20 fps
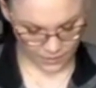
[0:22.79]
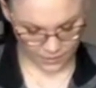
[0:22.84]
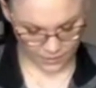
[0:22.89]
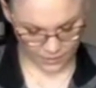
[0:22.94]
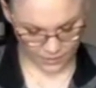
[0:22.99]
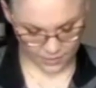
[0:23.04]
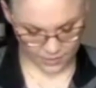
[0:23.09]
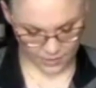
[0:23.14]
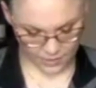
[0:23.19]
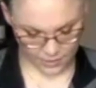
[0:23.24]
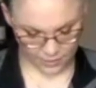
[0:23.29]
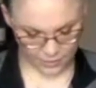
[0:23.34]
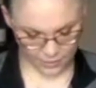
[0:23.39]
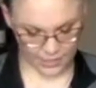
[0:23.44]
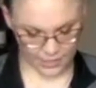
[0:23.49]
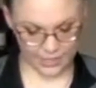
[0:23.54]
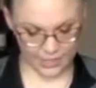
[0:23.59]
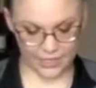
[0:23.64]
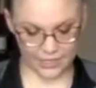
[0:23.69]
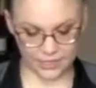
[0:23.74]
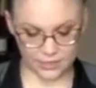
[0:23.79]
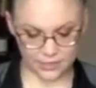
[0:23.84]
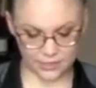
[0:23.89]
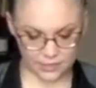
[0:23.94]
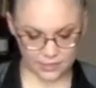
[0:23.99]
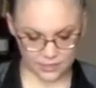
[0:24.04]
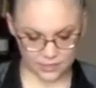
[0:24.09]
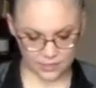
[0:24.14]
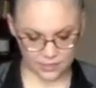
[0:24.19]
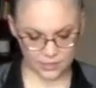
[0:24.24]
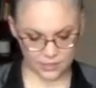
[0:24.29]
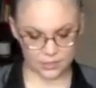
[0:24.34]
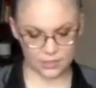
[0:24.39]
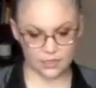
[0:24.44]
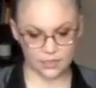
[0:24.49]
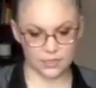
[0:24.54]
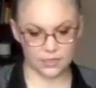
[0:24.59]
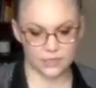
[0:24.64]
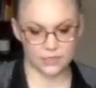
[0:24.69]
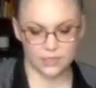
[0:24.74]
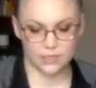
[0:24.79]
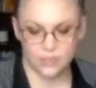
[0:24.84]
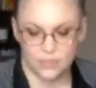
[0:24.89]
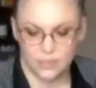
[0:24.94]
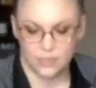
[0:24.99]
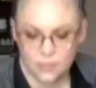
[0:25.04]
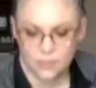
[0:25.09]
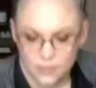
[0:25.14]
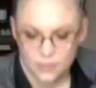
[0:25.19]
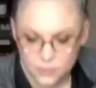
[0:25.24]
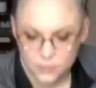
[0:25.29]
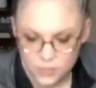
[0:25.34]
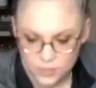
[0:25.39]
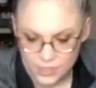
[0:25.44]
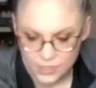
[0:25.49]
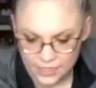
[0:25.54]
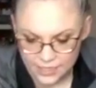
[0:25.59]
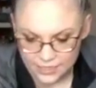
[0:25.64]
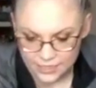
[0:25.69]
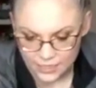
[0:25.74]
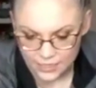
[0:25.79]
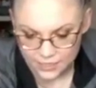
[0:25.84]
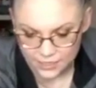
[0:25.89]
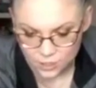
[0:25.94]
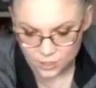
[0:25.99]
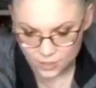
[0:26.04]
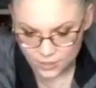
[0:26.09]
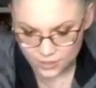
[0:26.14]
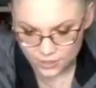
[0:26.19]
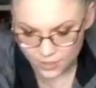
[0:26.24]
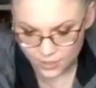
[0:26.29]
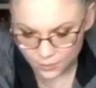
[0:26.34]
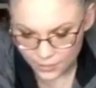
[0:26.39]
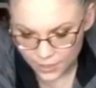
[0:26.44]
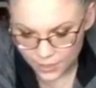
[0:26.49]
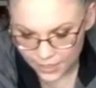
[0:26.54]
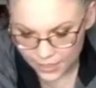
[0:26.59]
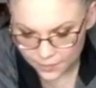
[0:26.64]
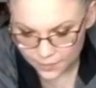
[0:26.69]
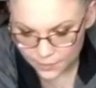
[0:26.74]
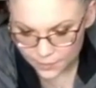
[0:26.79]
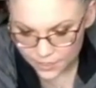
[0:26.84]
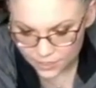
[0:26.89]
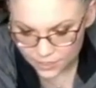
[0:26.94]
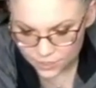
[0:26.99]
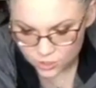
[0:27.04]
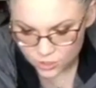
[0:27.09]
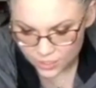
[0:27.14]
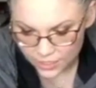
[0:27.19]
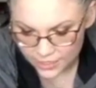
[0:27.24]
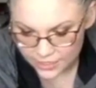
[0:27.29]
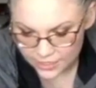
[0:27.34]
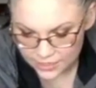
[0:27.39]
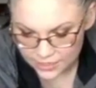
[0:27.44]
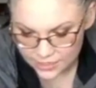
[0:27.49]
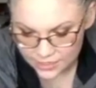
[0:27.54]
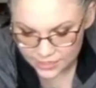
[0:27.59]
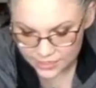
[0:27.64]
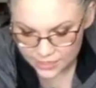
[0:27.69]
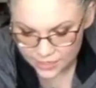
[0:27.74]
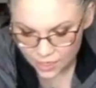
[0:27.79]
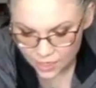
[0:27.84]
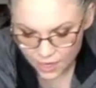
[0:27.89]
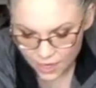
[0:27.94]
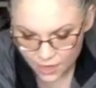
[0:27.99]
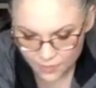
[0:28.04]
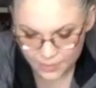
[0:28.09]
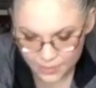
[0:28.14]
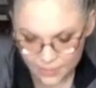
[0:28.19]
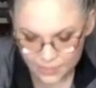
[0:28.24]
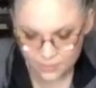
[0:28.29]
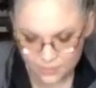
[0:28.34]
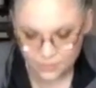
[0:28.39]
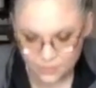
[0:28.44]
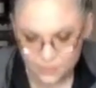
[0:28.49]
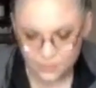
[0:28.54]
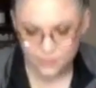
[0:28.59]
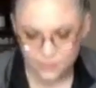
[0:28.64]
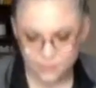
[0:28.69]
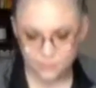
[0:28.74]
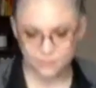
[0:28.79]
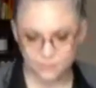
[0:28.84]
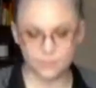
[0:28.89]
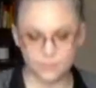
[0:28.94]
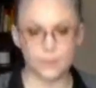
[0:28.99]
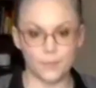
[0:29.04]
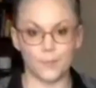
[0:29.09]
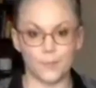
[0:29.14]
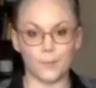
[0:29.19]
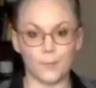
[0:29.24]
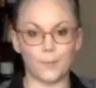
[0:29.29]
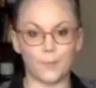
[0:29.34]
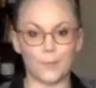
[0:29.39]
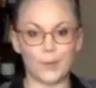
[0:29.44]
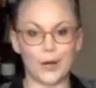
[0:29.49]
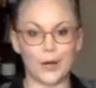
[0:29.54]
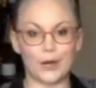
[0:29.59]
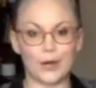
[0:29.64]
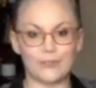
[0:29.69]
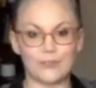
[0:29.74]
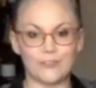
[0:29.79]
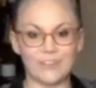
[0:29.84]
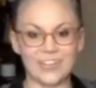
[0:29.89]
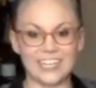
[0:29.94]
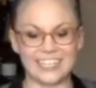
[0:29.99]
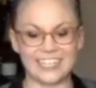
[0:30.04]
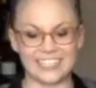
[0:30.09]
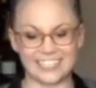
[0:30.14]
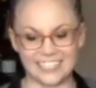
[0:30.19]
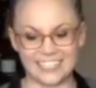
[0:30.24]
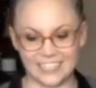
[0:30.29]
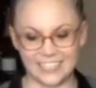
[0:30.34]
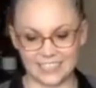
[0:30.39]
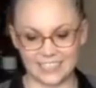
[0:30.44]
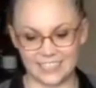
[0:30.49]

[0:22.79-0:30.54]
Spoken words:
There it is. Just going to get that turned that way. Make sure I can see comments. Perfect.